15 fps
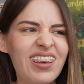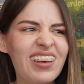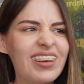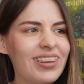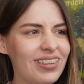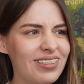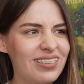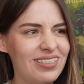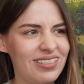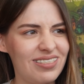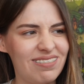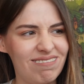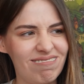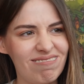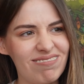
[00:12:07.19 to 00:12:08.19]
And
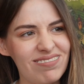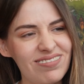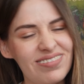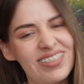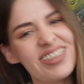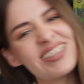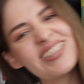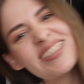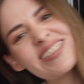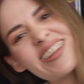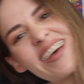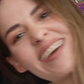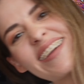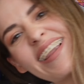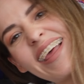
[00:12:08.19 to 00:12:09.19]
it's
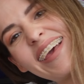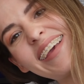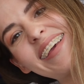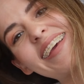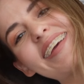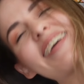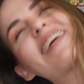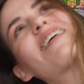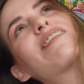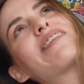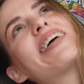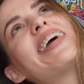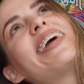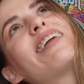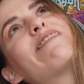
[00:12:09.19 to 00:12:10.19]
not like
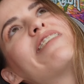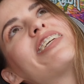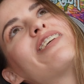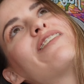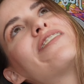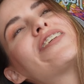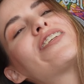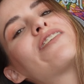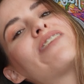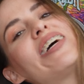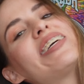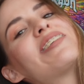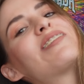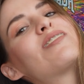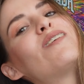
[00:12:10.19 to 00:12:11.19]
great when you're
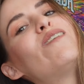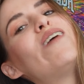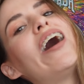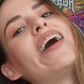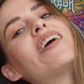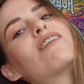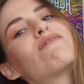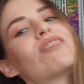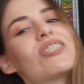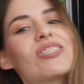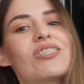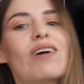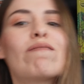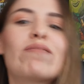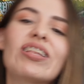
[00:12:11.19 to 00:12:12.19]
trying so hard for
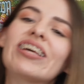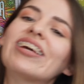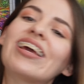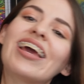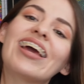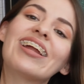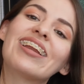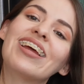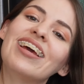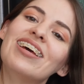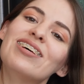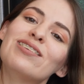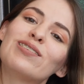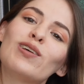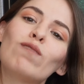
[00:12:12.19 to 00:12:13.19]
something and
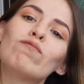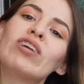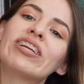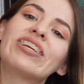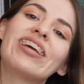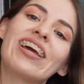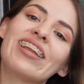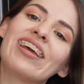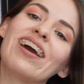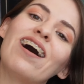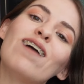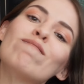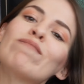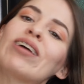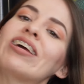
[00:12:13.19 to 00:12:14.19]
someone can
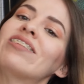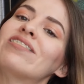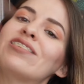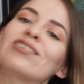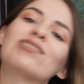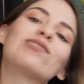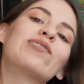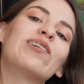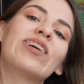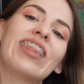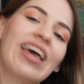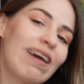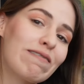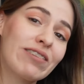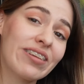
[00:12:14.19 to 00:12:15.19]
come and destroy
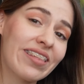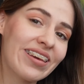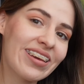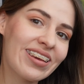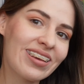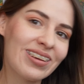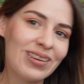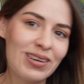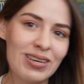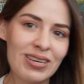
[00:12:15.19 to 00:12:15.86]
everything,